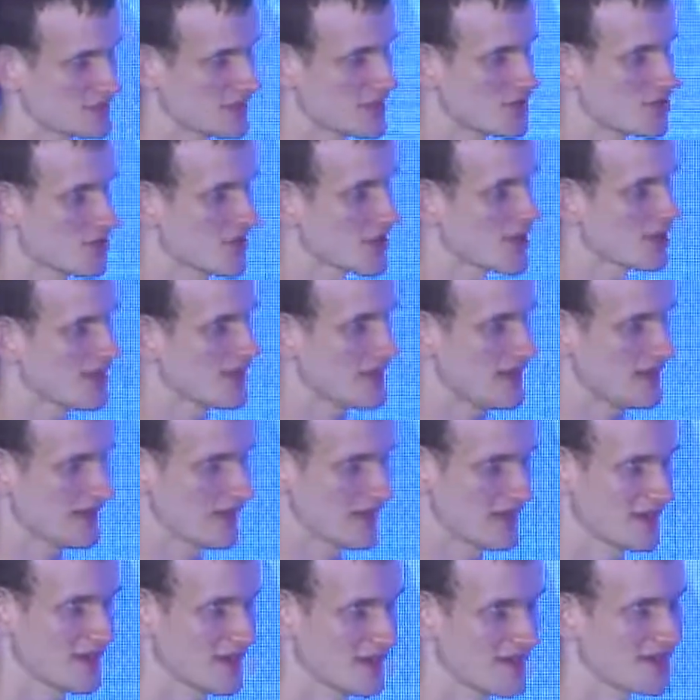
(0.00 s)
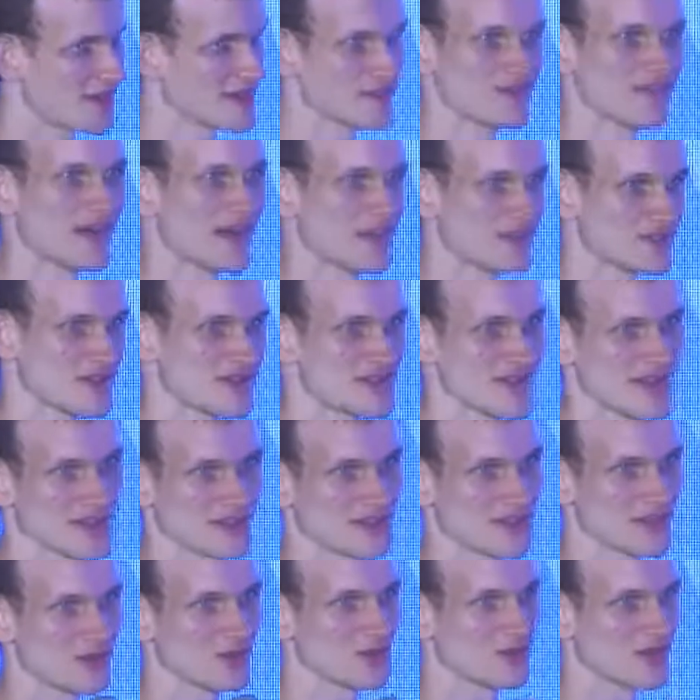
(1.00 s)
just a kind of highly
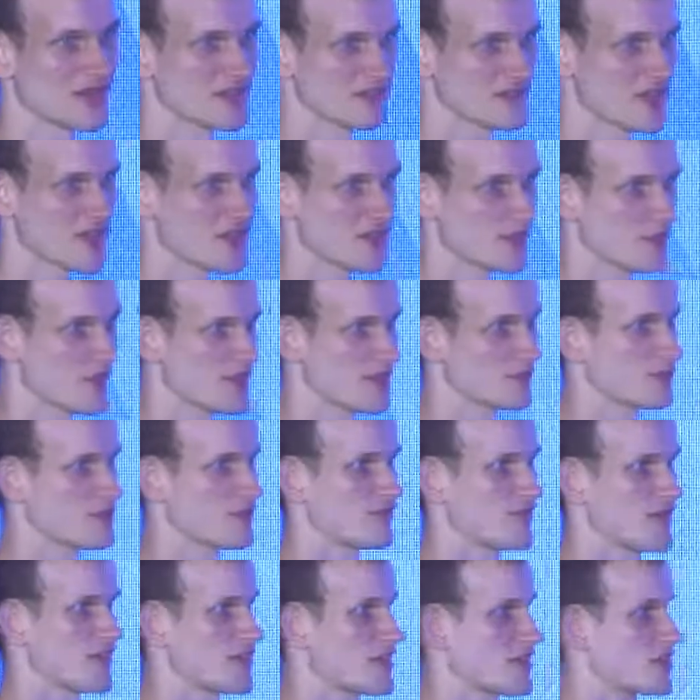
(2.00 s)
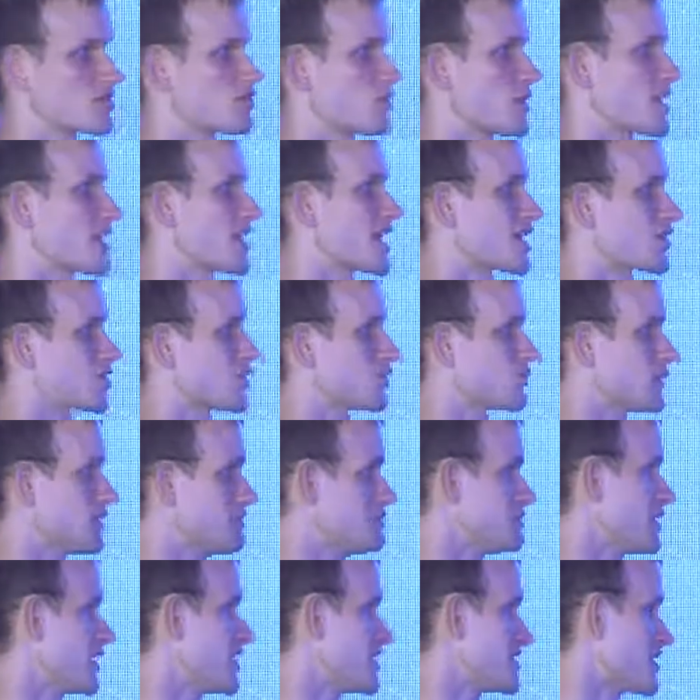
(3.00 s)
technical thing that's used to prevent transaction
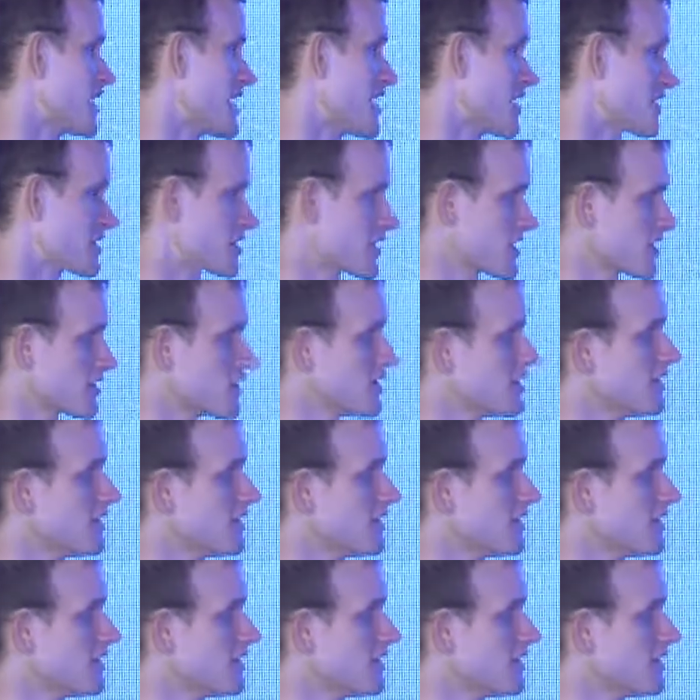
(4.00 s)
replay attacks.